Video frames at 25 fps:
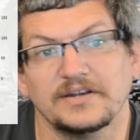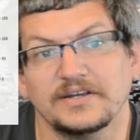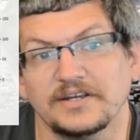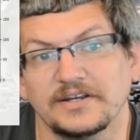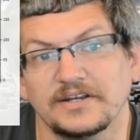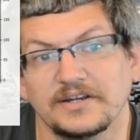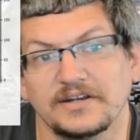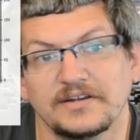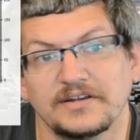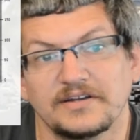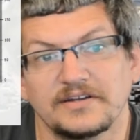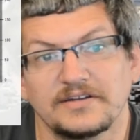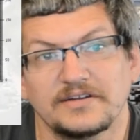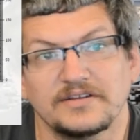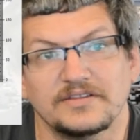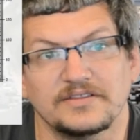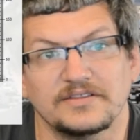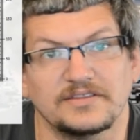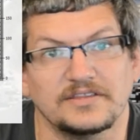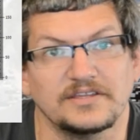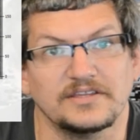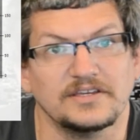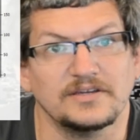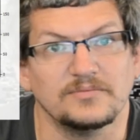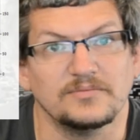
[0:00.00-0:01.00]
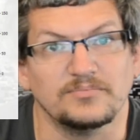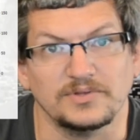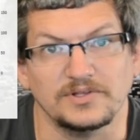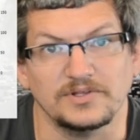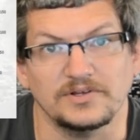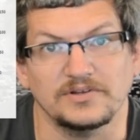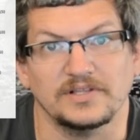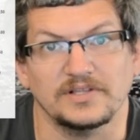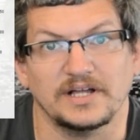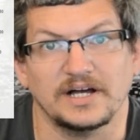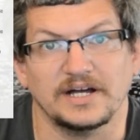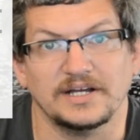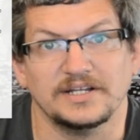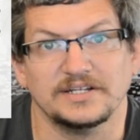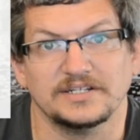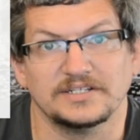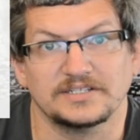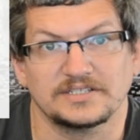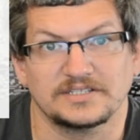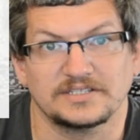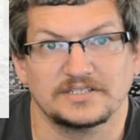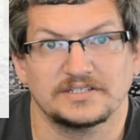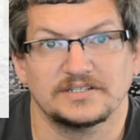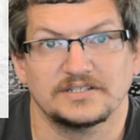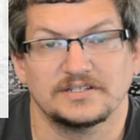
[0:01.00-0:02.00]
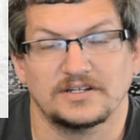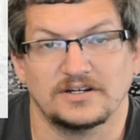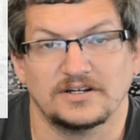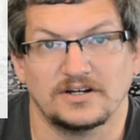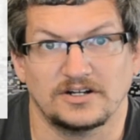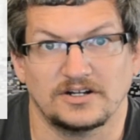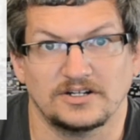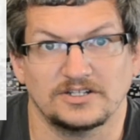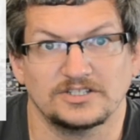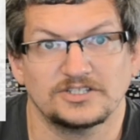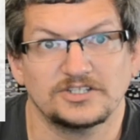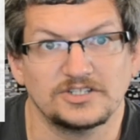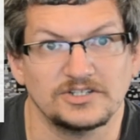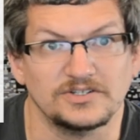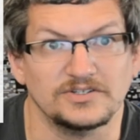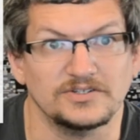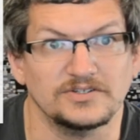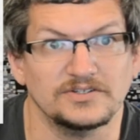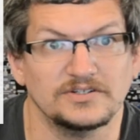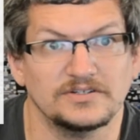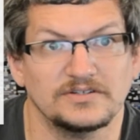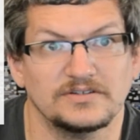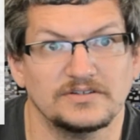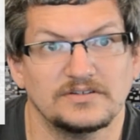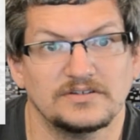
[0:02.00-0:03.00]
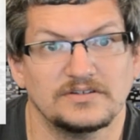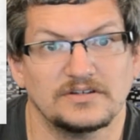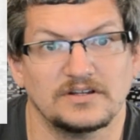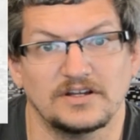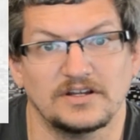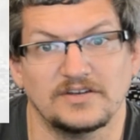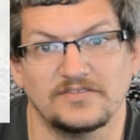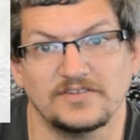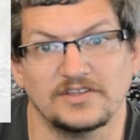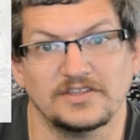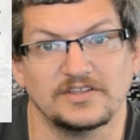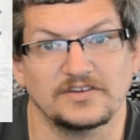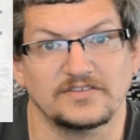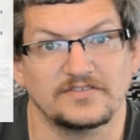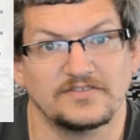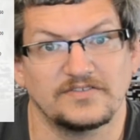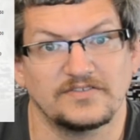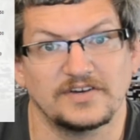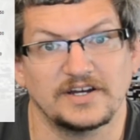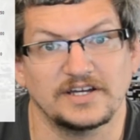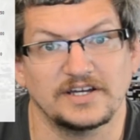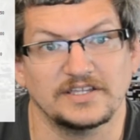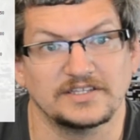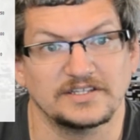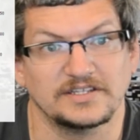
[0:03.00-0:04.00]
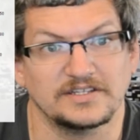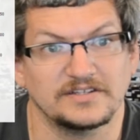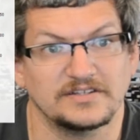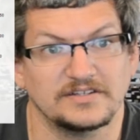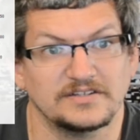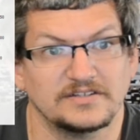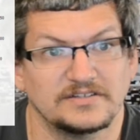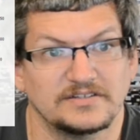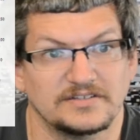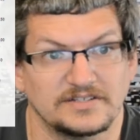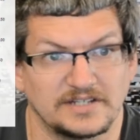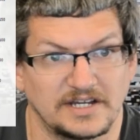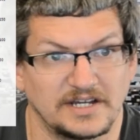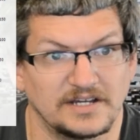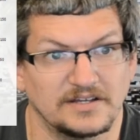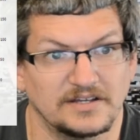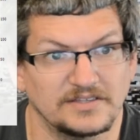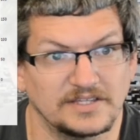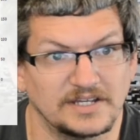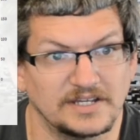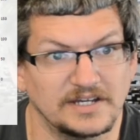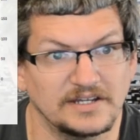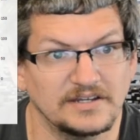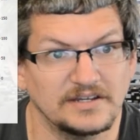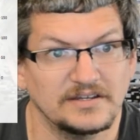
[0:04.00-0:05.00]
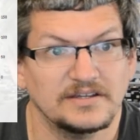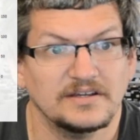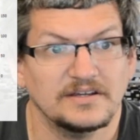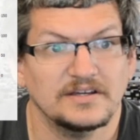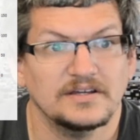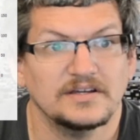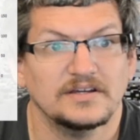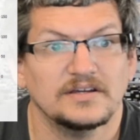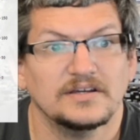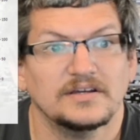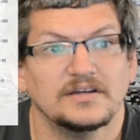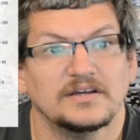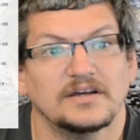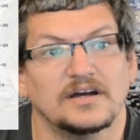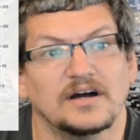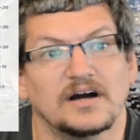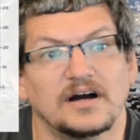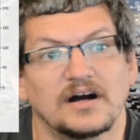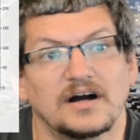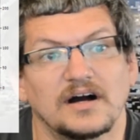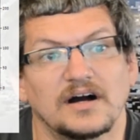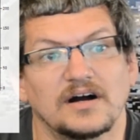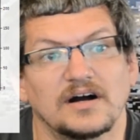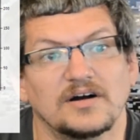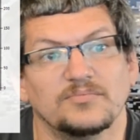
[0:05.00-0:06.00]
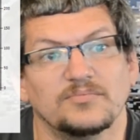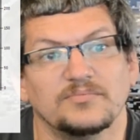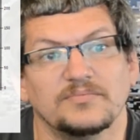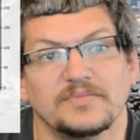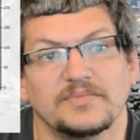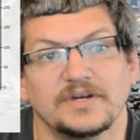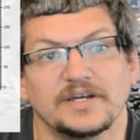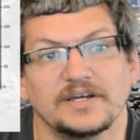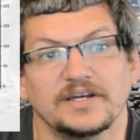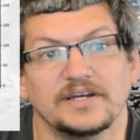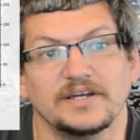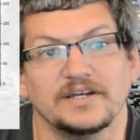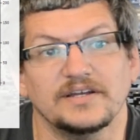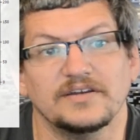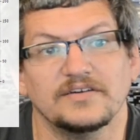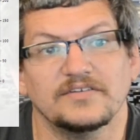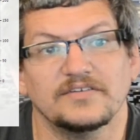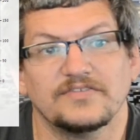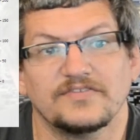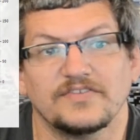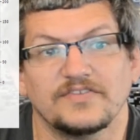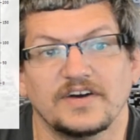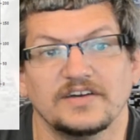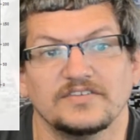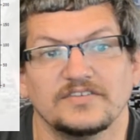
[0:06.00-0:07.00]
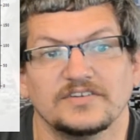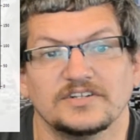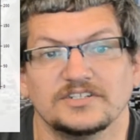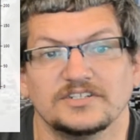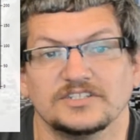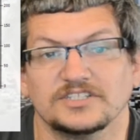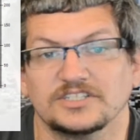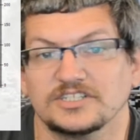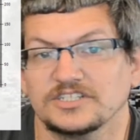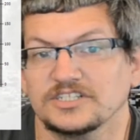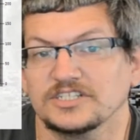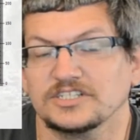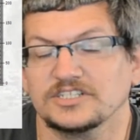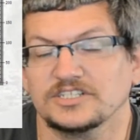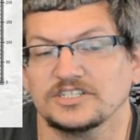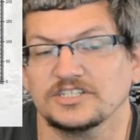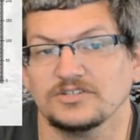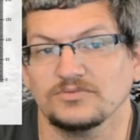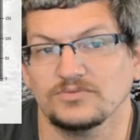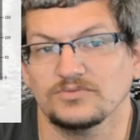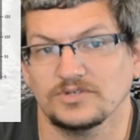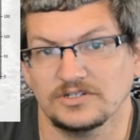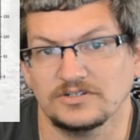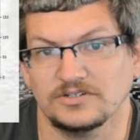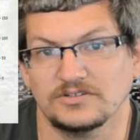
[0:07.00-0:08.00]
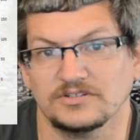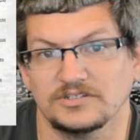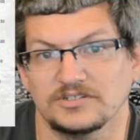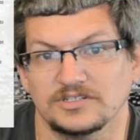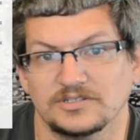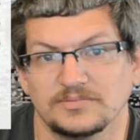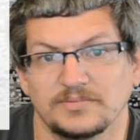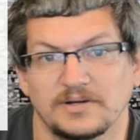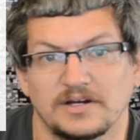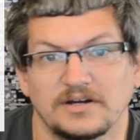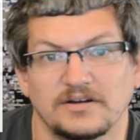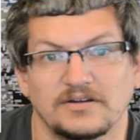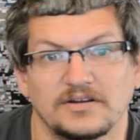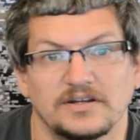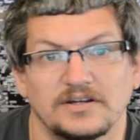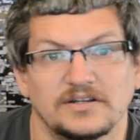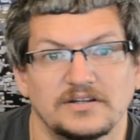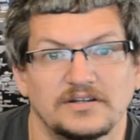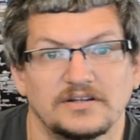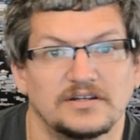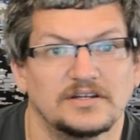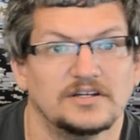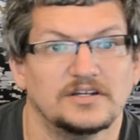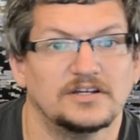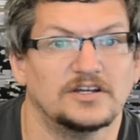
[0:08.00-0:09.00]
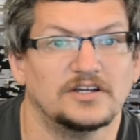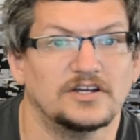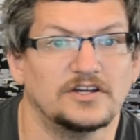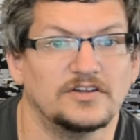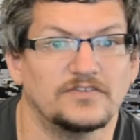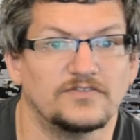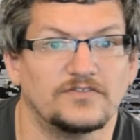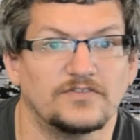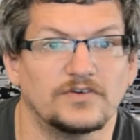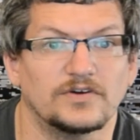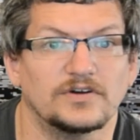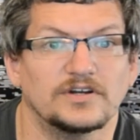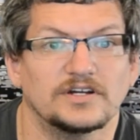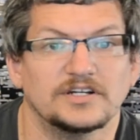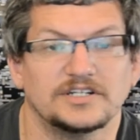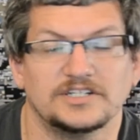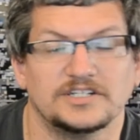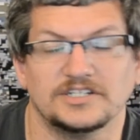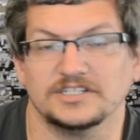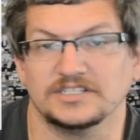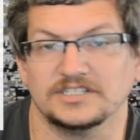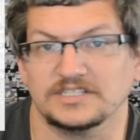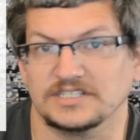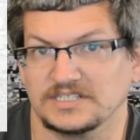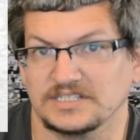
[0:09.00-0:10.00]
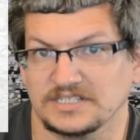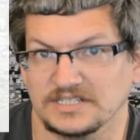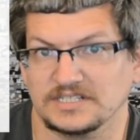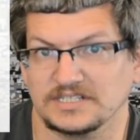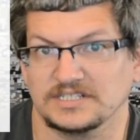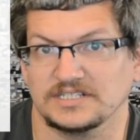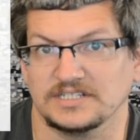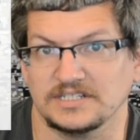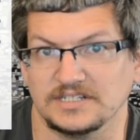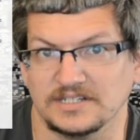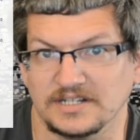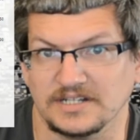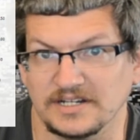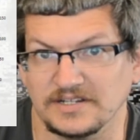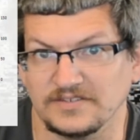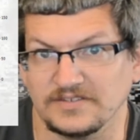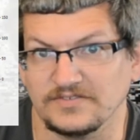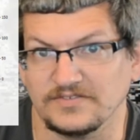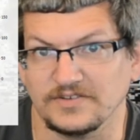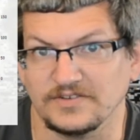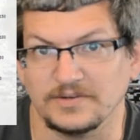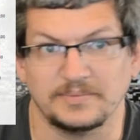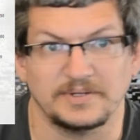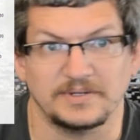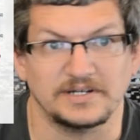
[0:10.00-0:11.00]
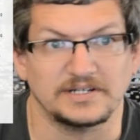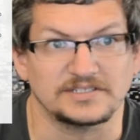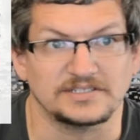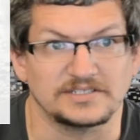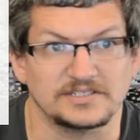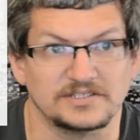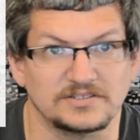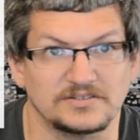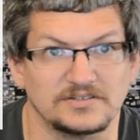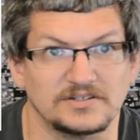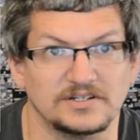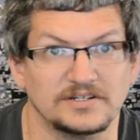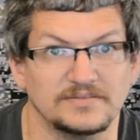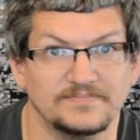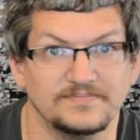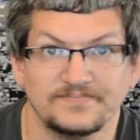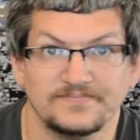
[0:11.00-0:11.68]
here, the blue line is our tune, everything finally dialed in, made 561 horsepower and 469 foot-pounds of torque.